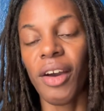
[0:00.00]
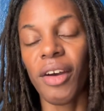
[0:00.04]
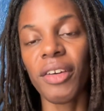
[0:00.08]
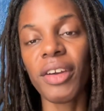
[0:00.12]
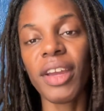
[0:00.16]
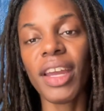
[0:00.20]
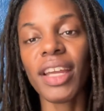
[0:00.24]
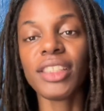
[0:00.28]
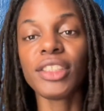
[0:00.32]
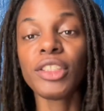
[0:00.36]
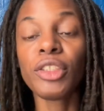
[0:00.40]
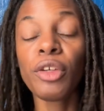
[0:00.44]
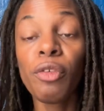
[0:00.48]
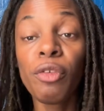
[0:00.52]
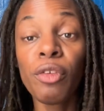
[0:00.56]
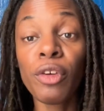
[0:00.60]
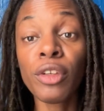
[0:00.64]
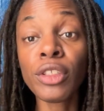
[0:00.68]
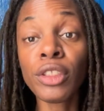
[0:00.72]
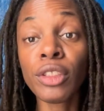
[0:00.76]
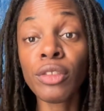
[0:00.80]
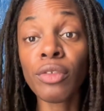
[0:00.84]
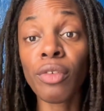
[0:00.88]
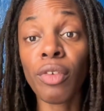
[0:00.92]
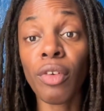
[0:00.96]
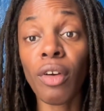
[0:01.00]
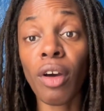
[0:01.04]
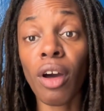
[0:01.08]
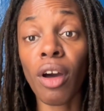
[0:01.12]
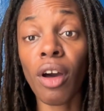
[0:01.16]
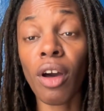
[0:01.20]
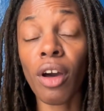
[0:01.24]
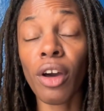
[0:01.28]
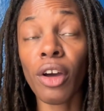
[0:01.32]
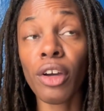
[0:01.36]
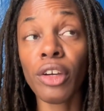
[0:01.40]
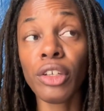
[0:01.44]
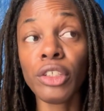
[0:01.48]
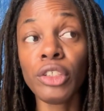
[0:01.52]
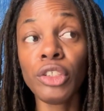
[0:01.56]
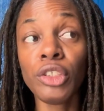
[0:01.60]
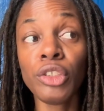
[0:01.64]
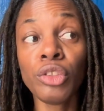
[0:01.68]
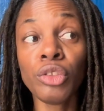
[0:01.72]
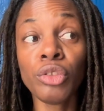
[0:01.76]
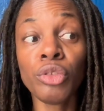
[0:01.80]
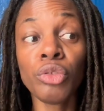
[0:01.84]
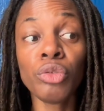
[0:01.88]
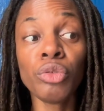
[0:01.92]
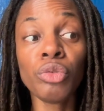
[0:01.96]
Okay, so first of all,
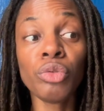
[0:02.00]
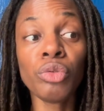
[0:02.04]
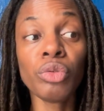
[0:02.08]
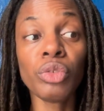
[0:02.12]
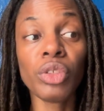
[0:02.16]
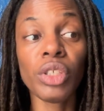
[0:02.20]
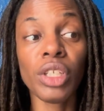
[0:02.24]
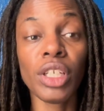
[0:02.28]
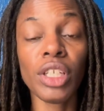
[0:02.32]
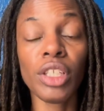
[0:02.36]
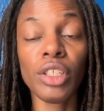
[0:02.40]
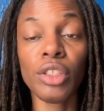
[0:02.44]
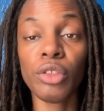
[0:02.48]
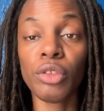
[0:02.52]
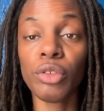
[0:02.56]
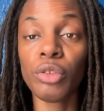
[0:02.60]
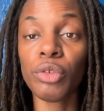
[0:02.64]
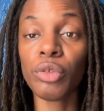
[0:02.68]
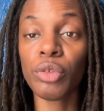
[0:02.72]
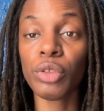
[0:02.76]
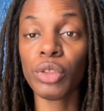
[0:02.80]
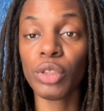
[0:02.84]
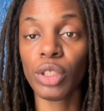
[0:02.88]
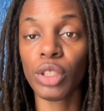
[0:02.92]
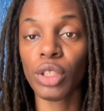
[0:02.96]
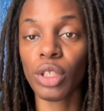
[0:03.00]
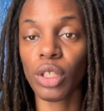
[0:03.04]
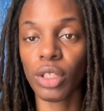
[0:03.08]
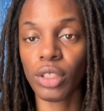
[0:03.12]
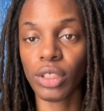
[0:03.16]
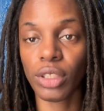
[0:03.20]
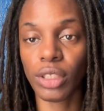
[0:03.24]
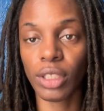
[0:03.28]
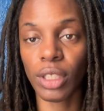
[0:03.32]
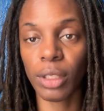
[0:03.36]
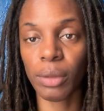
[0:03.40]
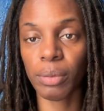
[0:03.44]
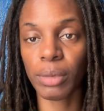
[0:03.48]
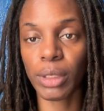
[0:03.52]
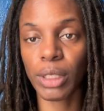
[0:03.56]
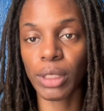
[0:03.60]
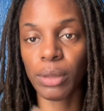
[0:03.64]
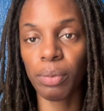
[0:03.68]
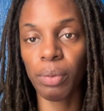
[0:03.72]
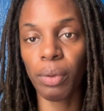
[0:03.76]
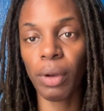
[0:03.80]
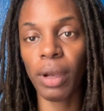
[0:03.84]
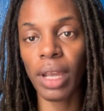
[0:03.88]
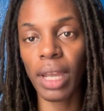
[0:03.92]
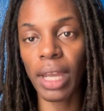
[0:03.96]
you can use some
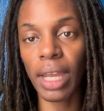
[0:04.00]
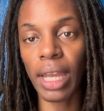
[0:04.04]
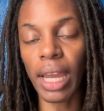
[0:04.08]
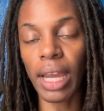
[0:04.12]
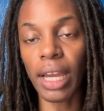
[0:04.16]
spray.